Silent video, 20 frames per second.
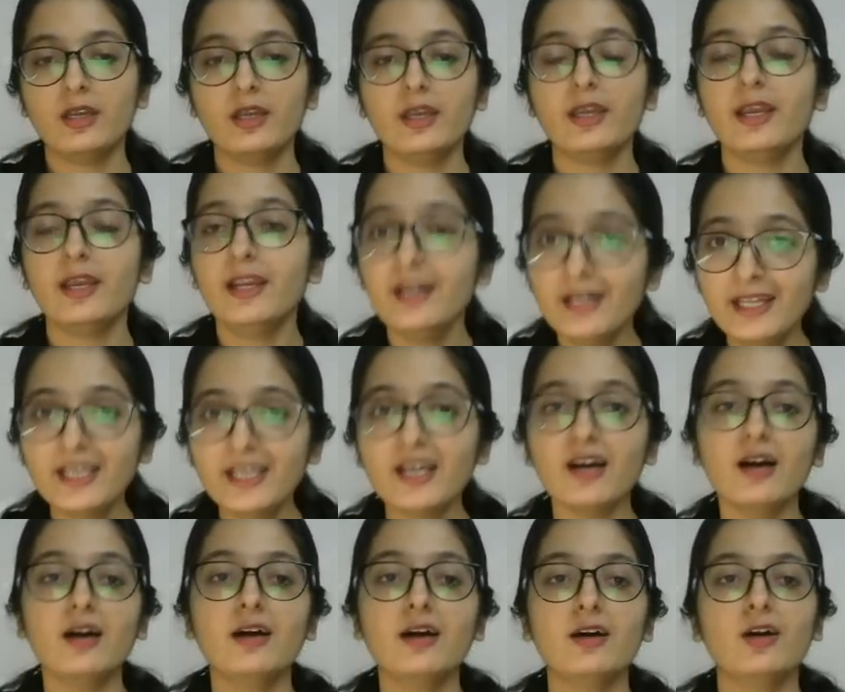
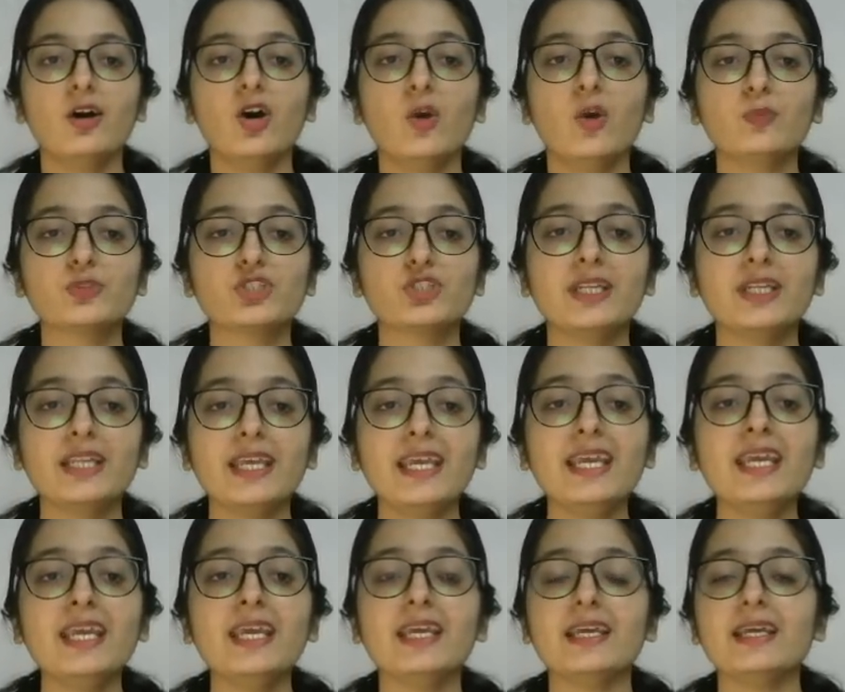India. Option
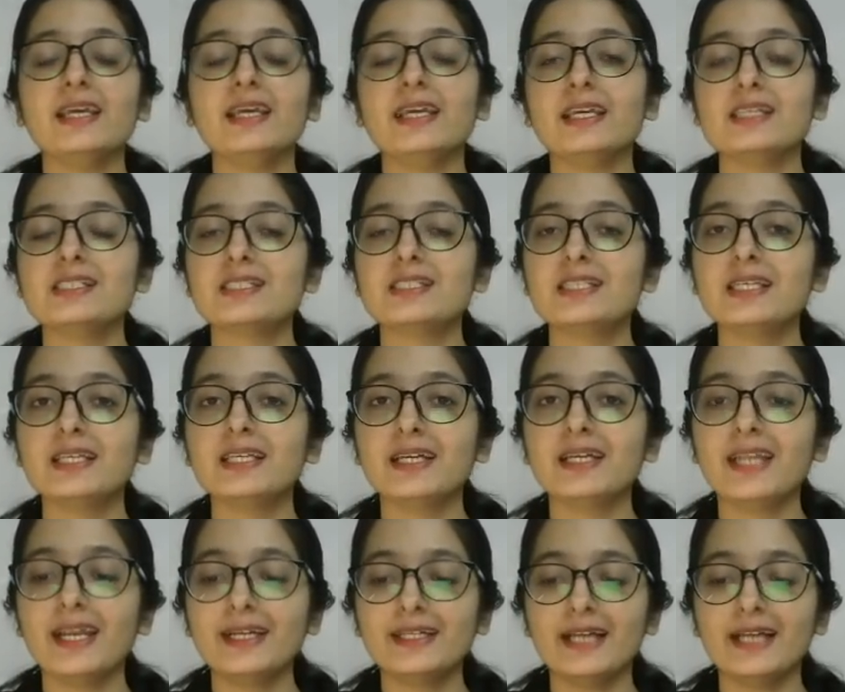A is the
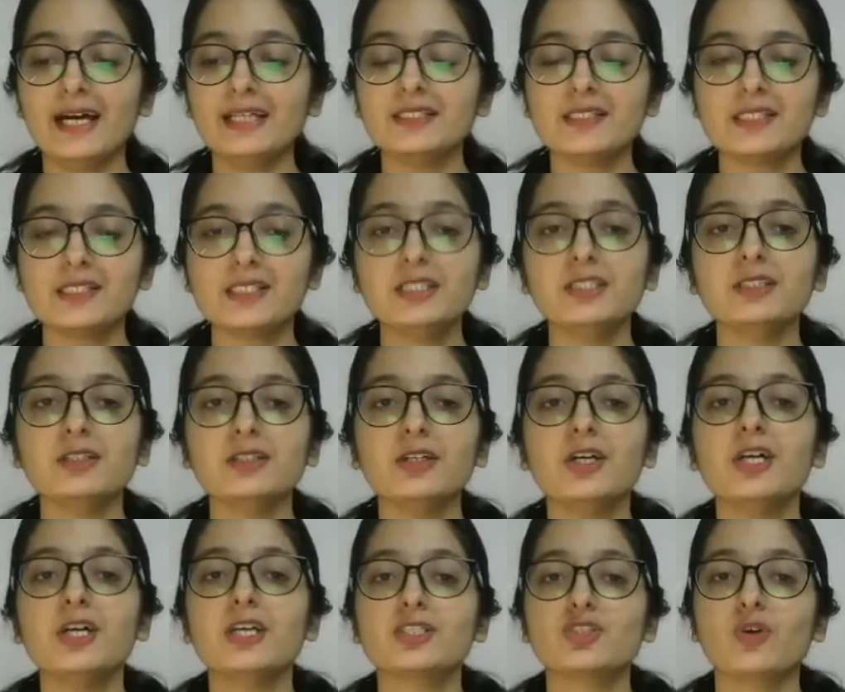correct answer.
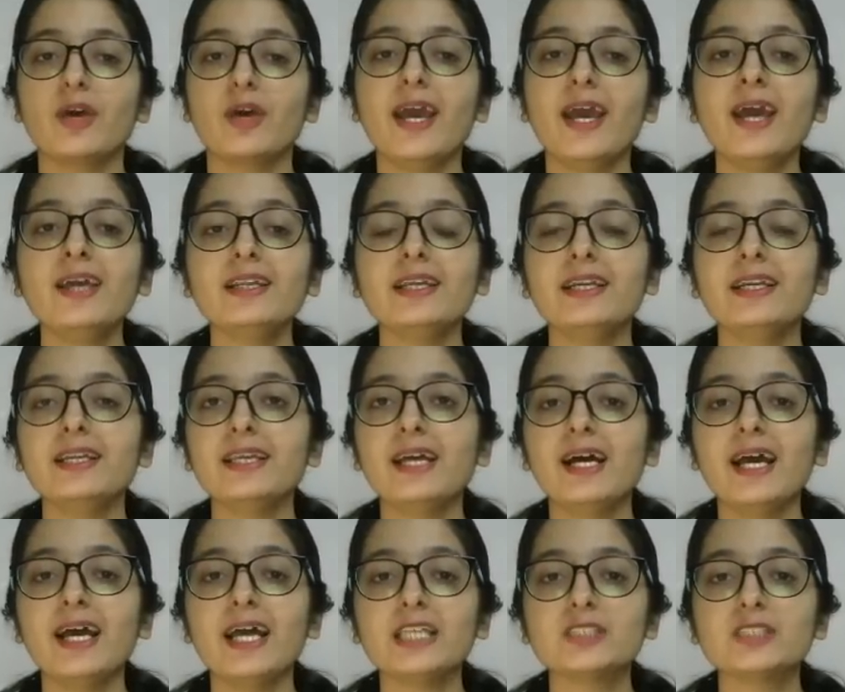So here India
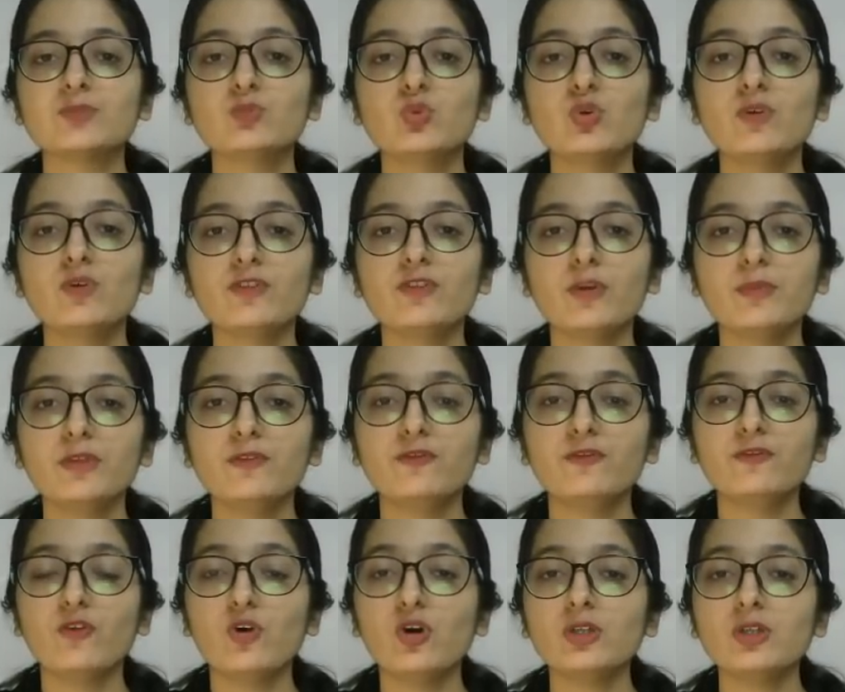has moved from the
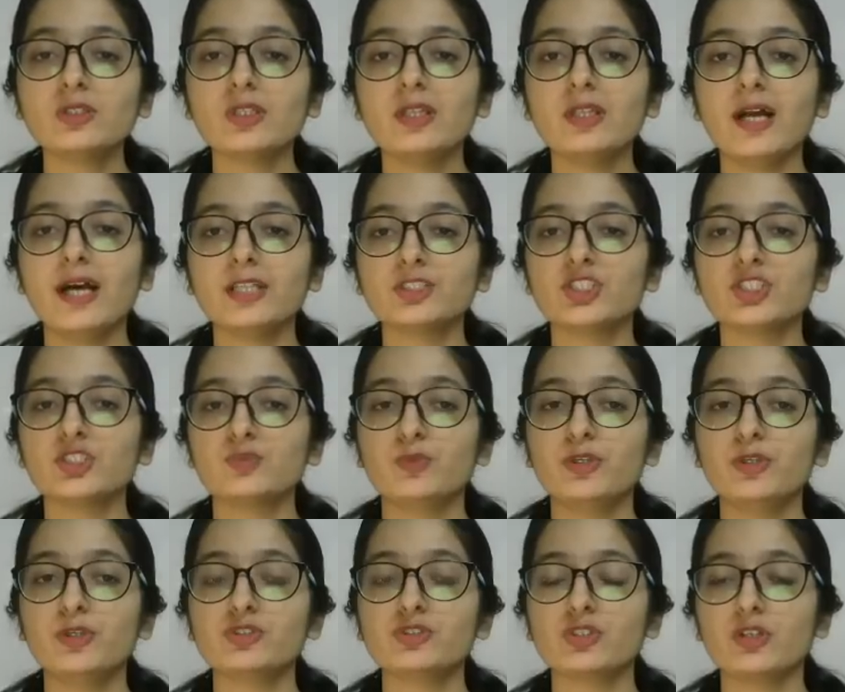4th largest
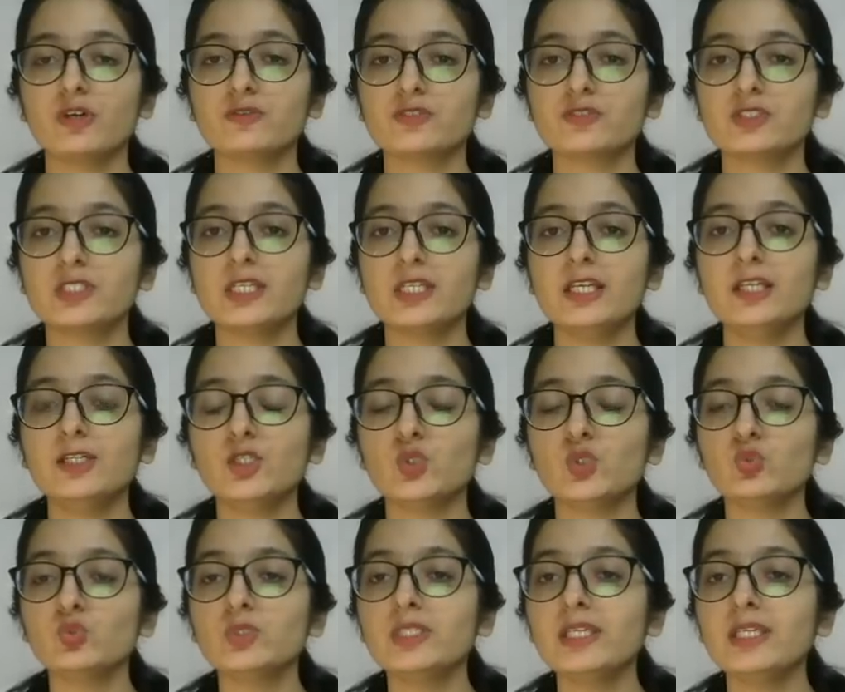producer of steel
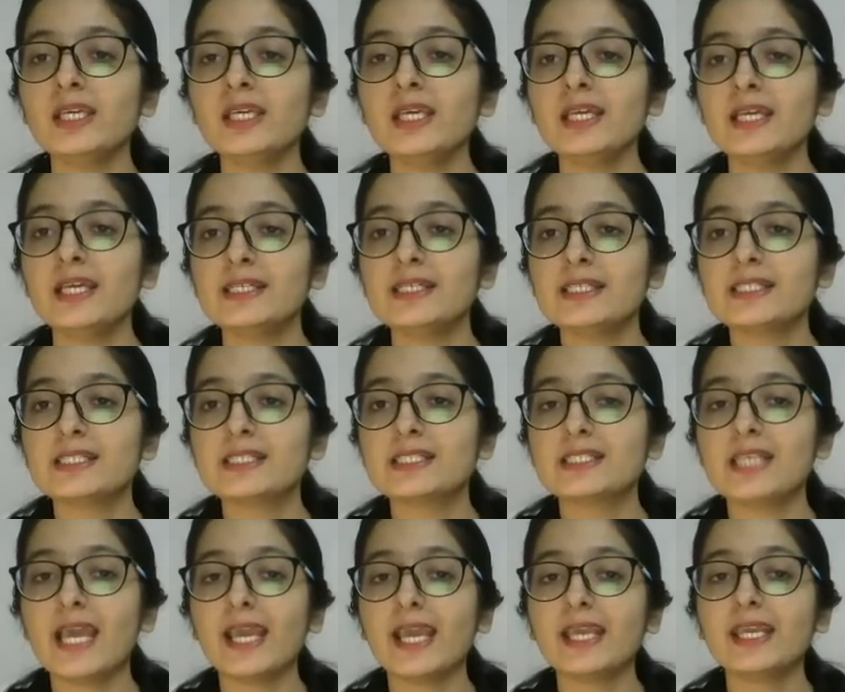to the
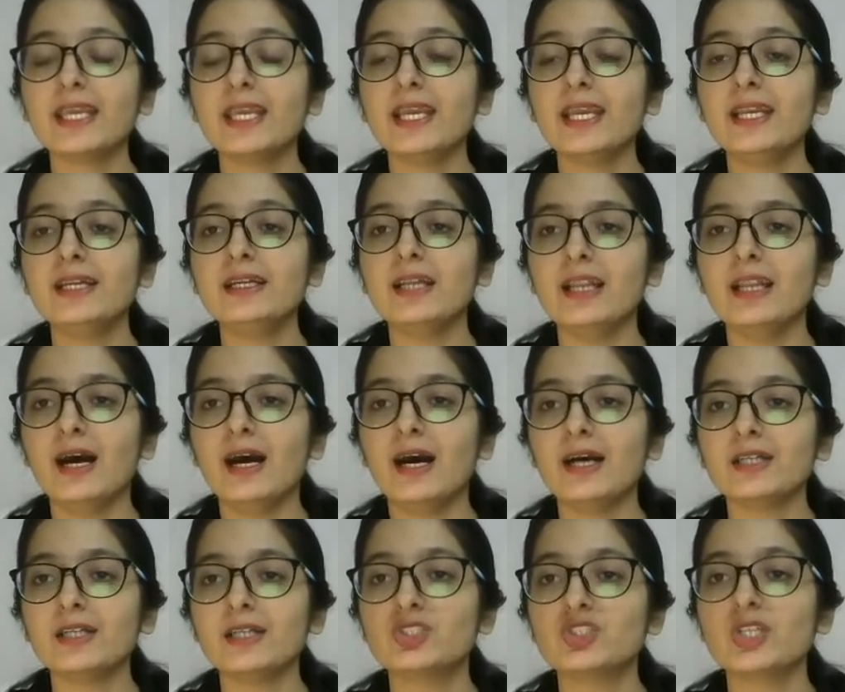second
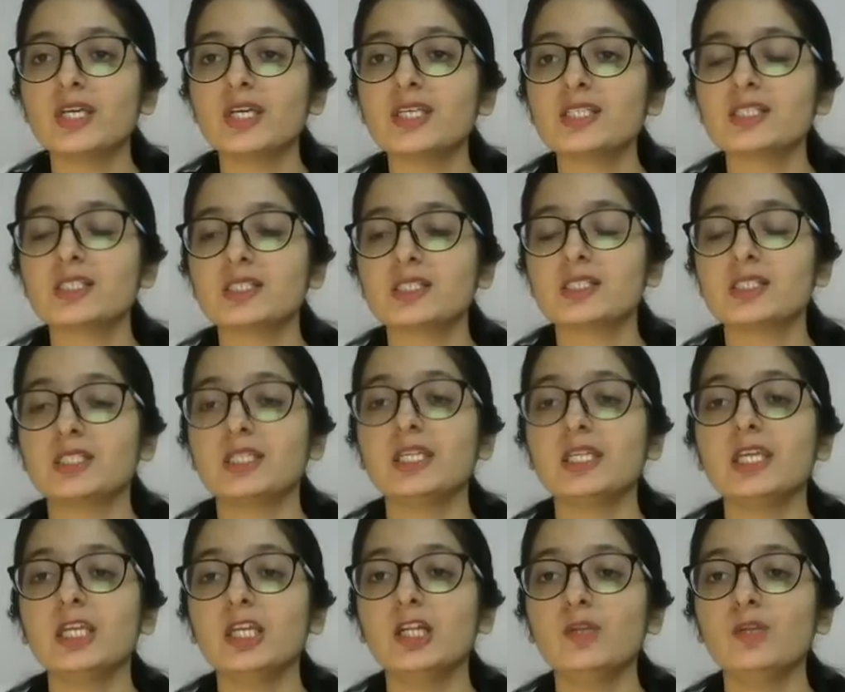largest
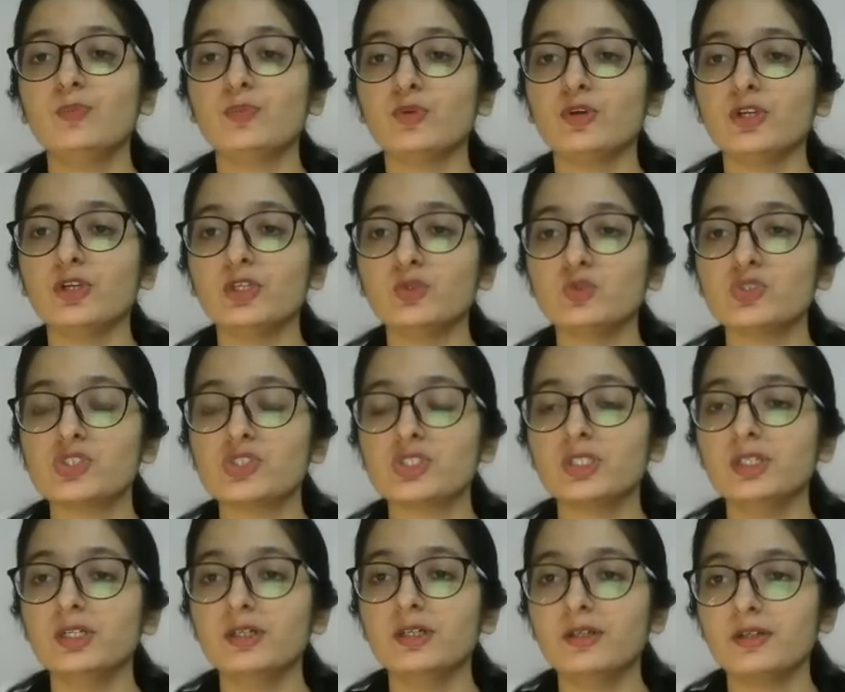steel
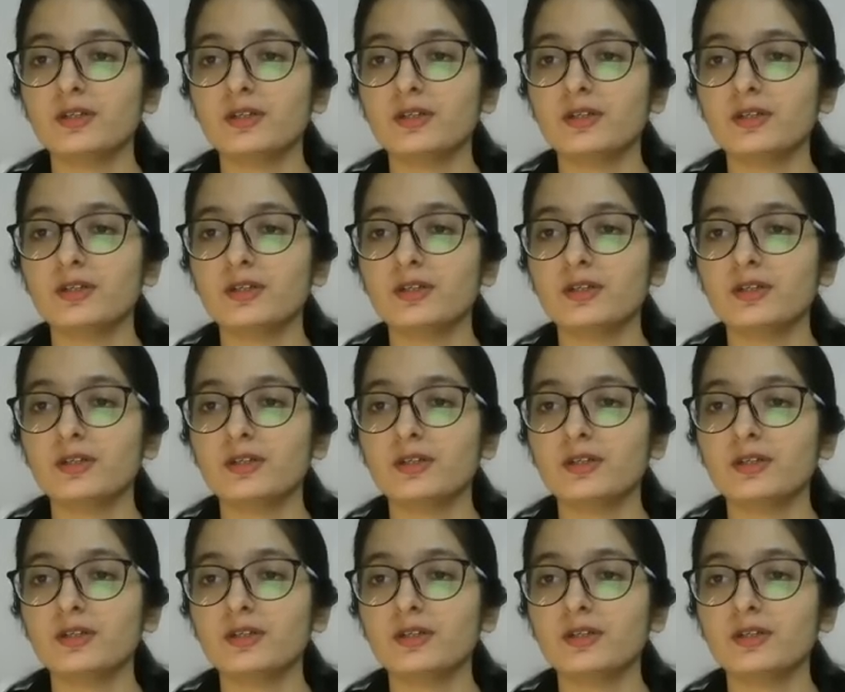producer.